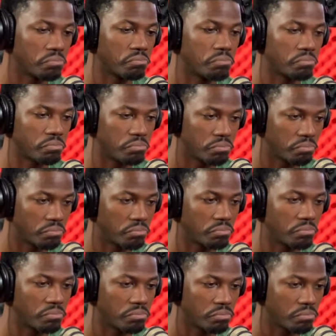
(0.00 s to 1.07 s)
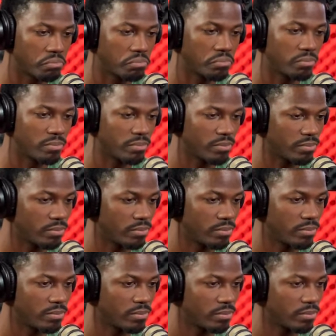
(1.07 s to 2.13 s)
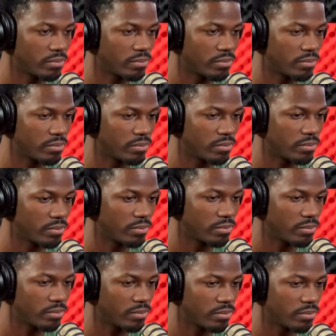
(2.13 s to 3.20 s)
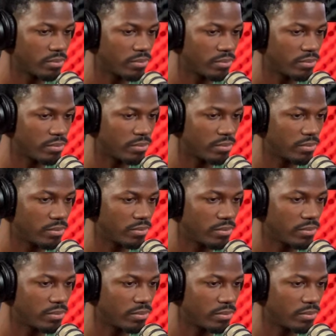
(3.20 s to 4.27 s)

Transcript: The person shown says nothing.